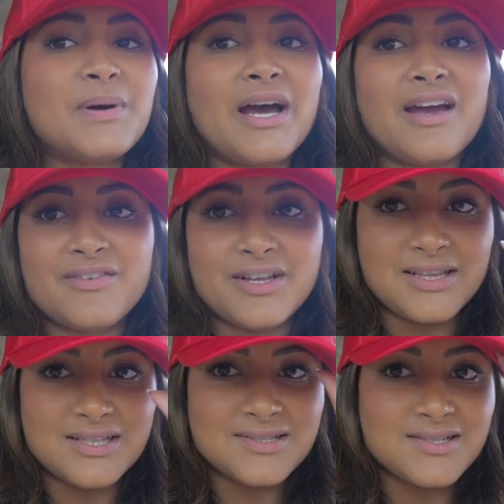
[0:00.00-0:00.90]
but I feel
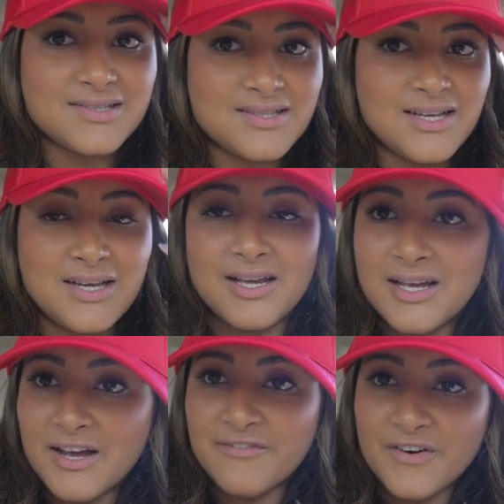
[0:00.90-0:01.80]
like this is
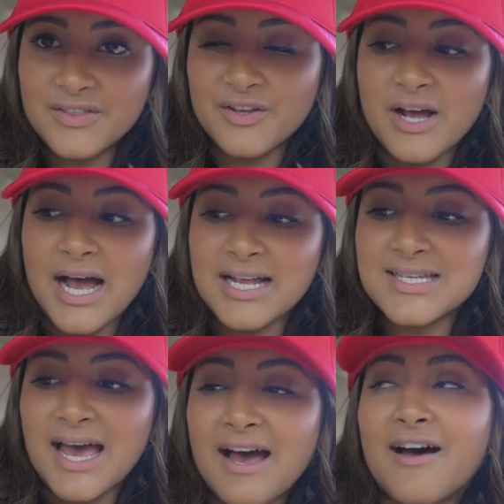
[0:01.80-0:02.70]
a fun little hat
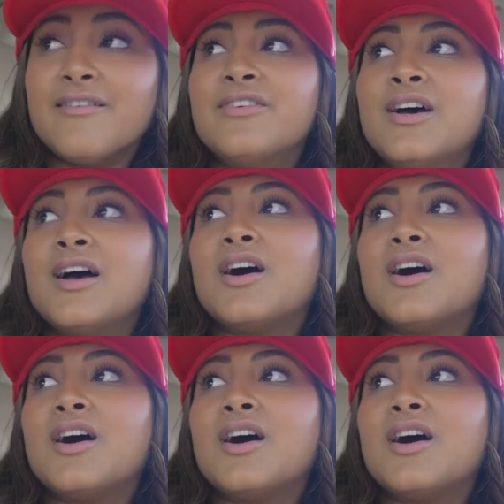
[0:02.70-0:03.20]
to have.